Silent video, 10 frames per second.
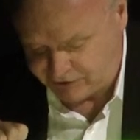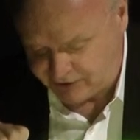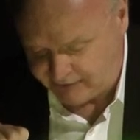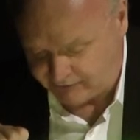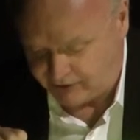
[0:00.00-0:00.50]
in
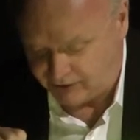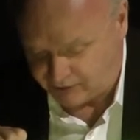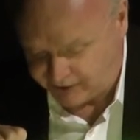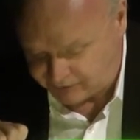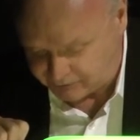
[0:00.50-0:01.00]
general,
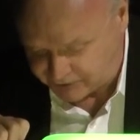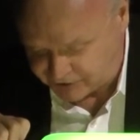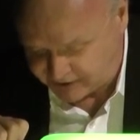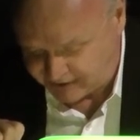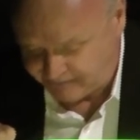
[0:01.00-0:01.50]
according to
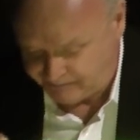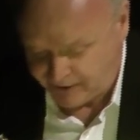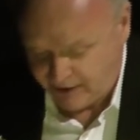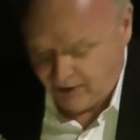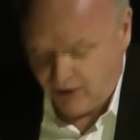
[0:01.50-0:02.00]
Rutschke,
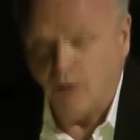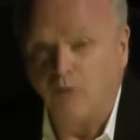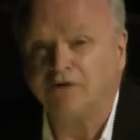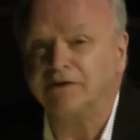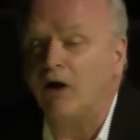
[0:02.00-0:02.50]

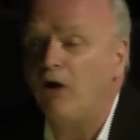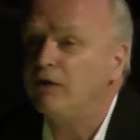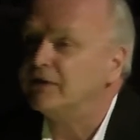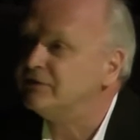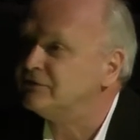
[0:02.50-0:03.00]
was an
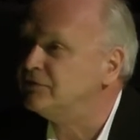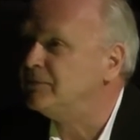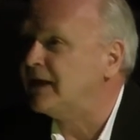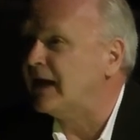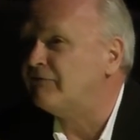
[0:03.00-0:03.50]
all-consuming